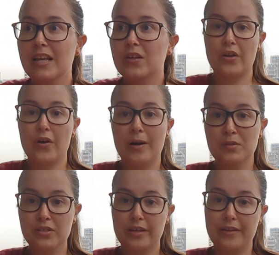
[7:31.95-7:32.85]
So I'm
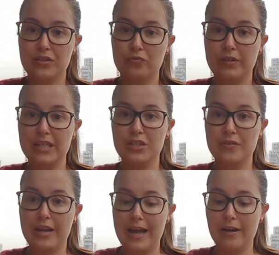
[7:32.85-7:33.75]
just going to read
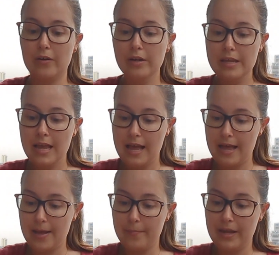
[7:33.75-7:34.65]
you now
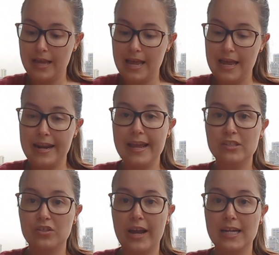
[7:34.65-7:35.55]
um, an
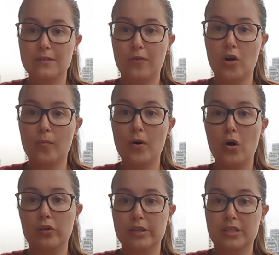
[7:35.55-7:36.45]
extract from
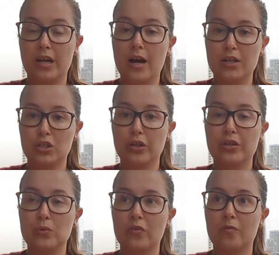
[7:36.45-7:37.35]
Olga Tokarczuk,
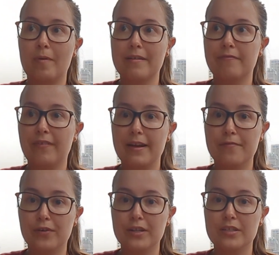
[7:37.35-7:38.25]
who's one of my
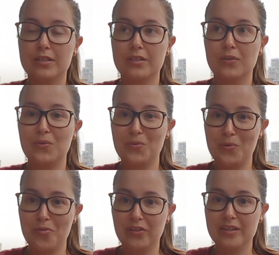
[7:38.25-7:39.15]
favourite
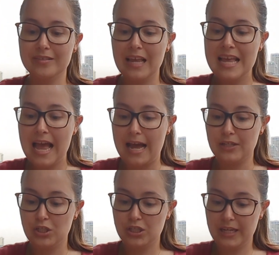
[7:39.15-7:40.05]
authors,
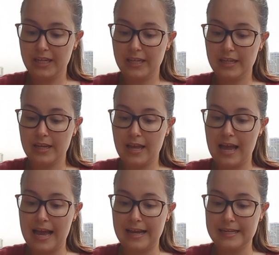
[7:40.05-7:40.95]
and she
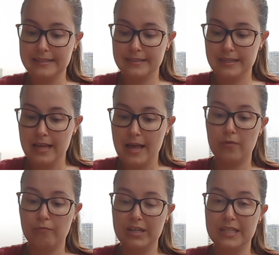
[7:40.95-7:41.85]
has
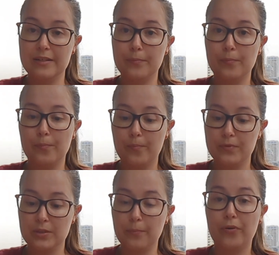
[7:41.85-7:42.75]
written
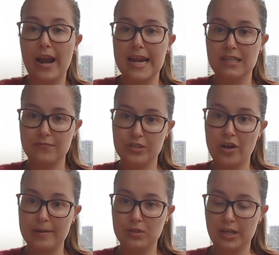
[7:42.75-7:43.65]
some praise for
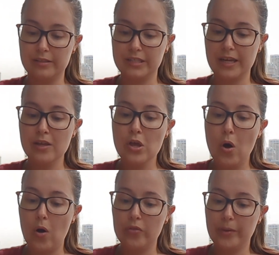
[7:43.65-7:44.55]
Time Shelter
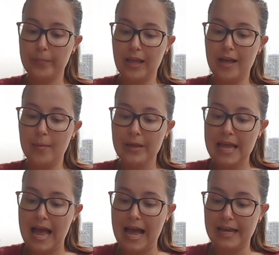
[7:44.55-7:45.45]
on the blurb,
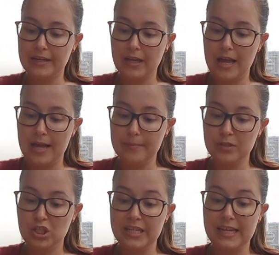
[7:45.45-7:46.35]
and um,
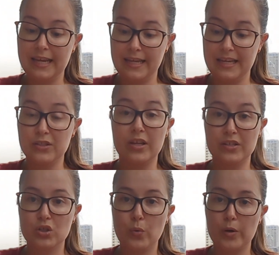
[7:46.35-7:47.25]
she is,
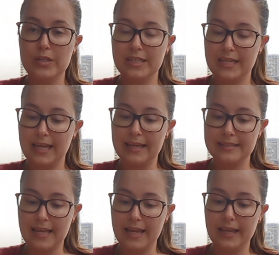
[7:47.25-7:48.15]
is quoted here
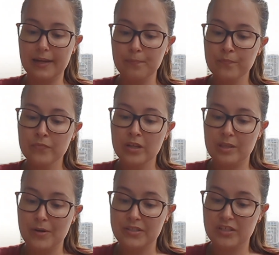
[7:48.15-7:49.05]
saying,
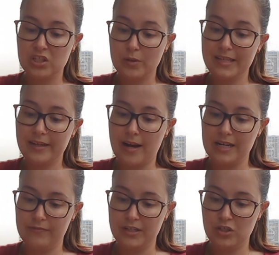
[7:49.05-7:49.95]
"The most exquisite
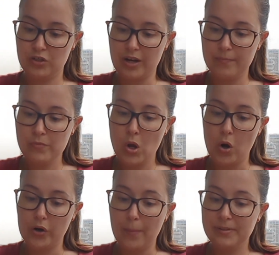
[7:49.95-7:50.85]
kind of literature
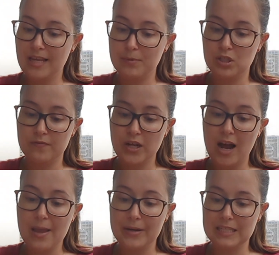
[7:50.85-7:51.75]
on our perception of
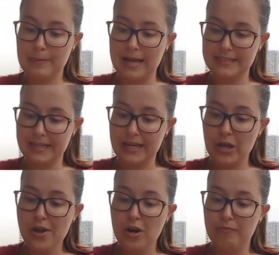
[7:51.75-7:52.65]
time and its passing,
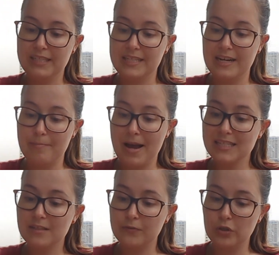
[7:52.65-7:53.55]
written in a
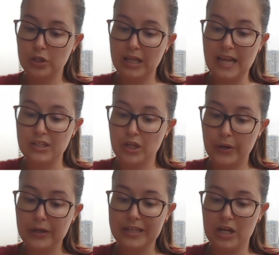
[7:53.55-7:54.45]
masterful and
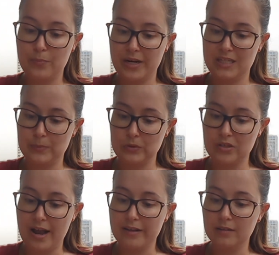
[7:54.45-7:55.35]
totally unpredictable
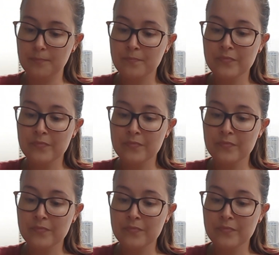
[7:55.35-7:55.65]
style.